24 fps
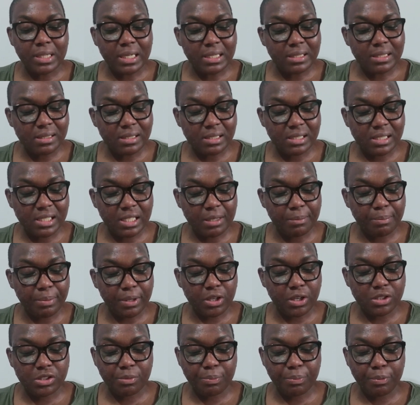density
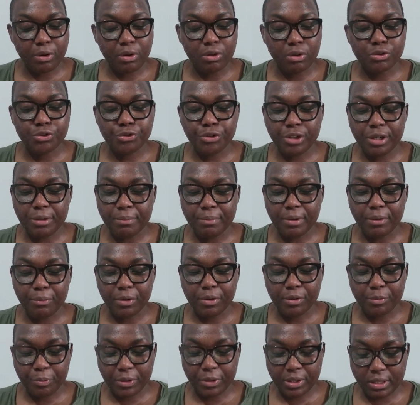because of prolonged treatment
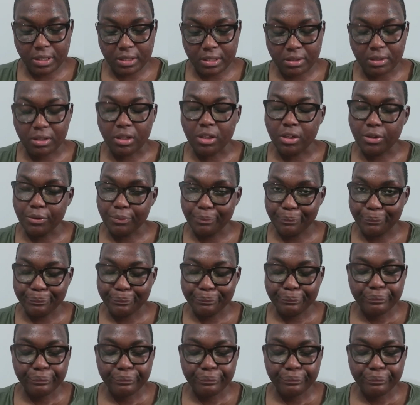with prednisolone.